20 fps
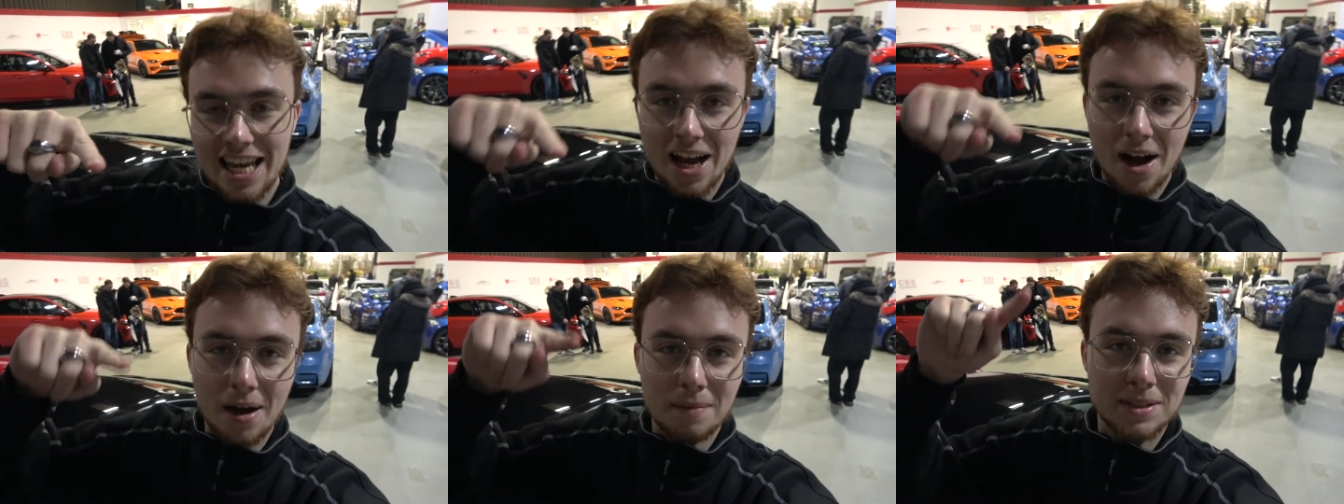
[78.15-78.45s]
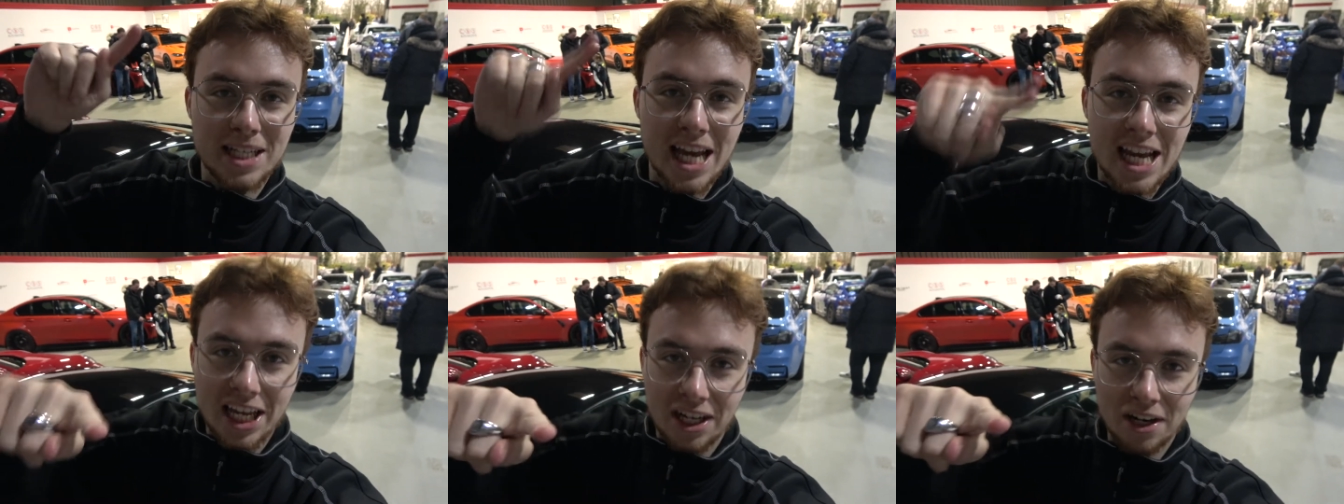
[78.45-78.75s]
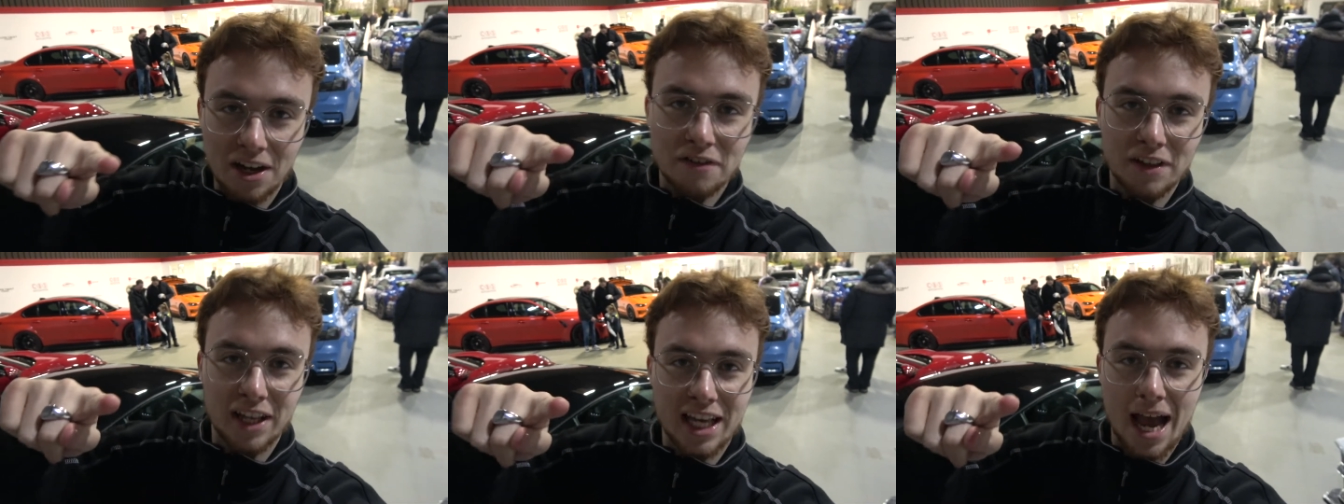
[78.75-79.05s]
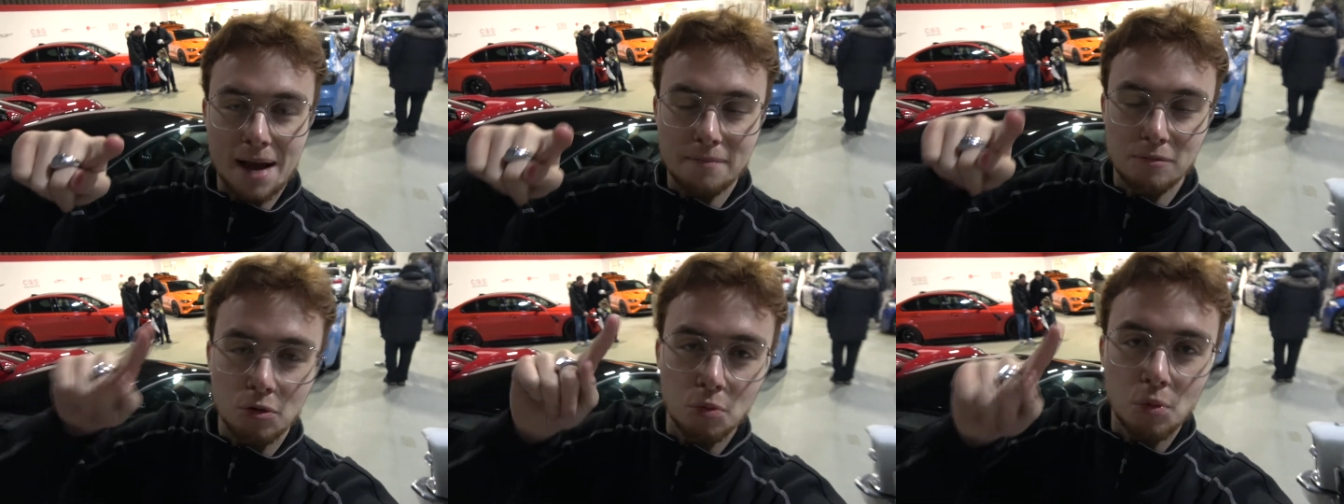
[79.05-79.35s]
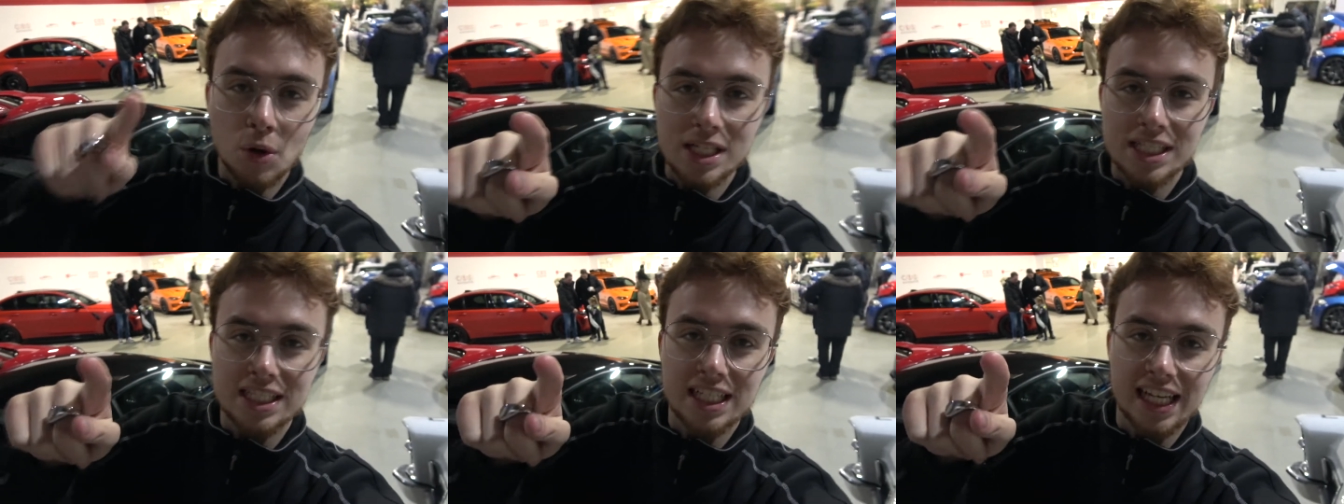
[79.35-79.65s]
I'm taking over the camera
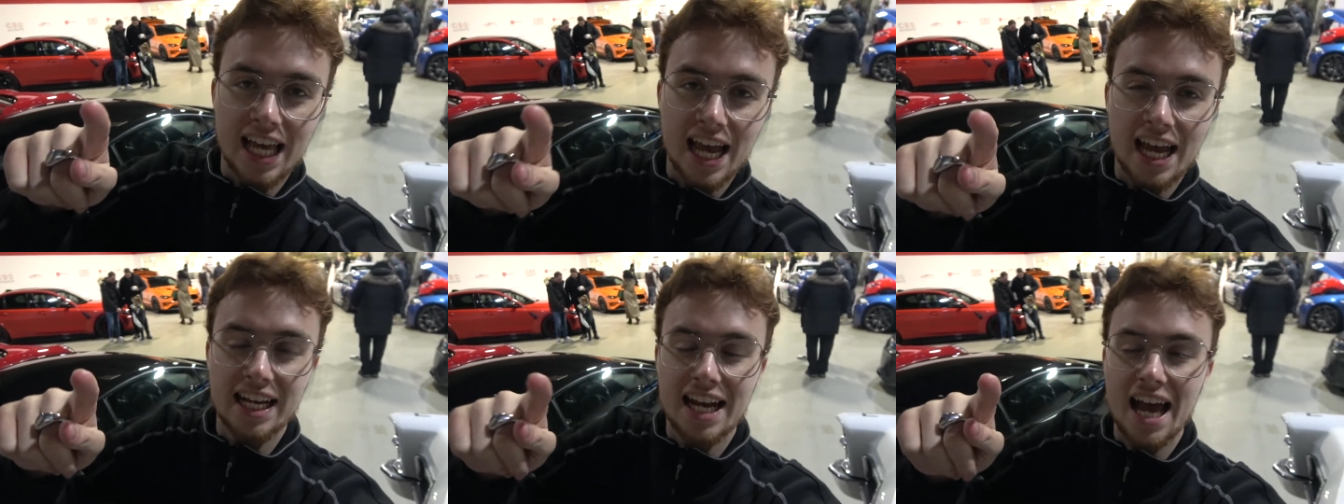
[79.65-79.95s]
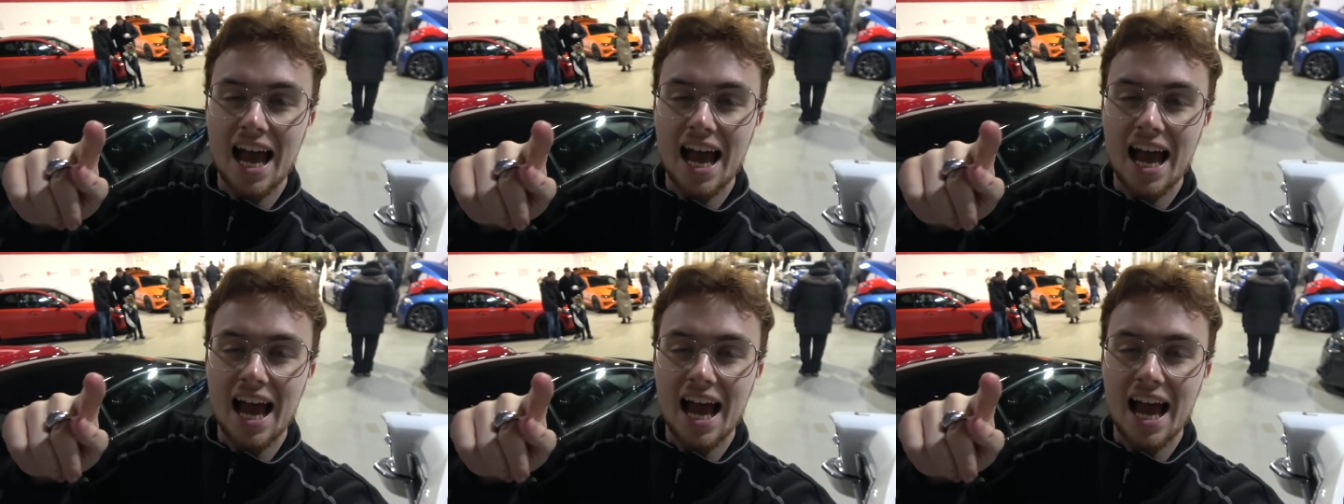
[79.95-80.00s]
once again,